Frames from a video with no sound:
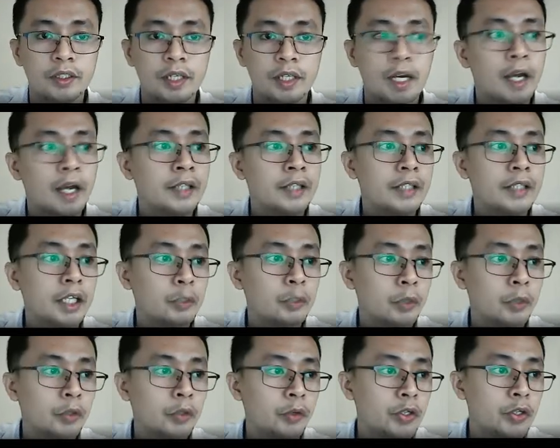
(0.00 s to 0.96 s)
And then
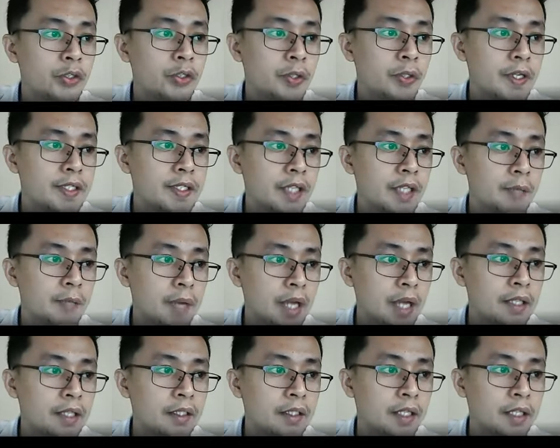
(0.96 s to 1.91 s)
when you issue this
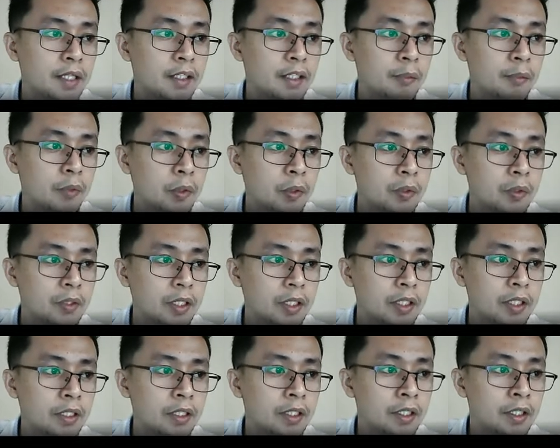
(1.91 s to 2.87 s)
command, get
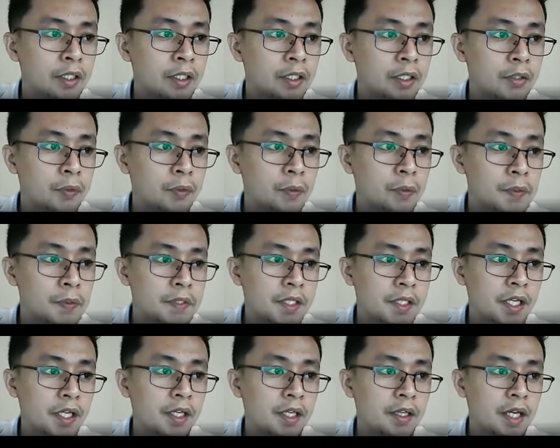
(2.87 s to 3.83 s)
wd, you could
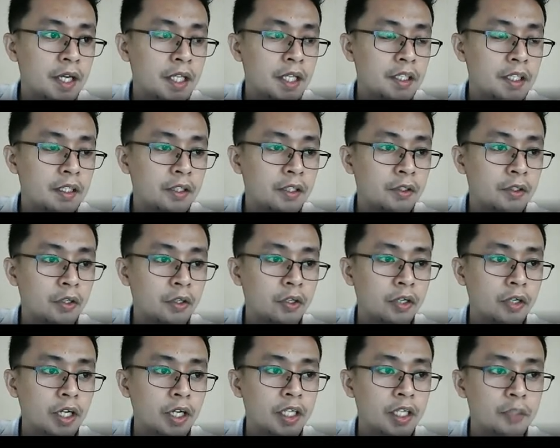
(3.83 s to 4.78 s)
see that your
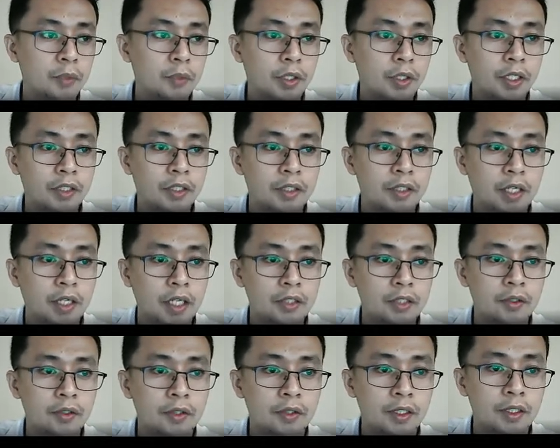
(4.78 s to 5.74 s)
current working
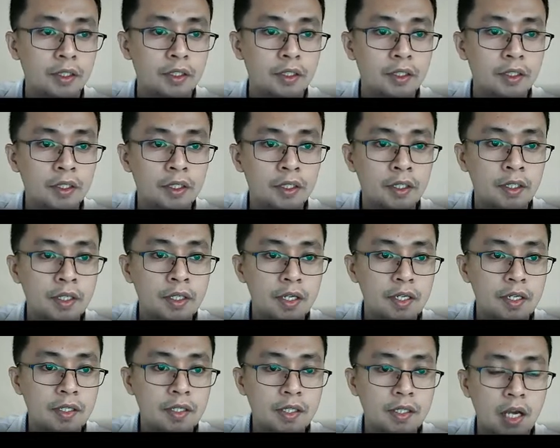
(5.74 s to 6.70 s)
directory
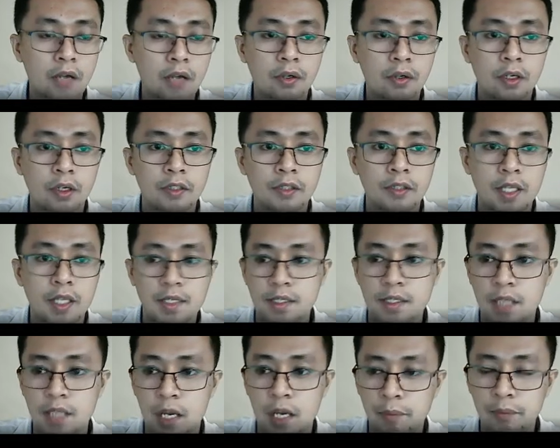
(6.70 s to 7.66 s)
is now on
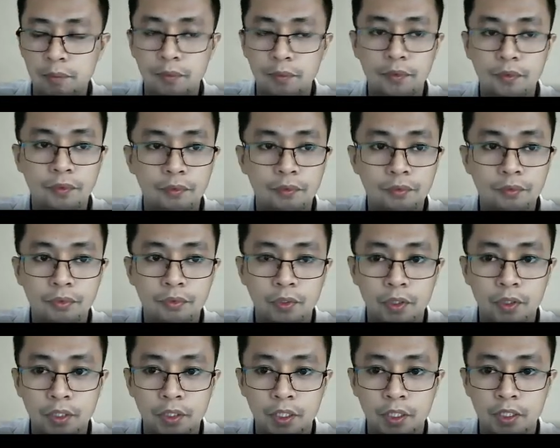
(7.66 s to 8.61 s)
desktop
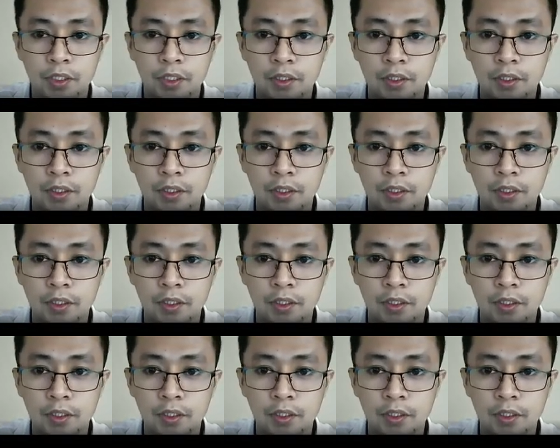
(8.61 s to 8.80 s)
folder.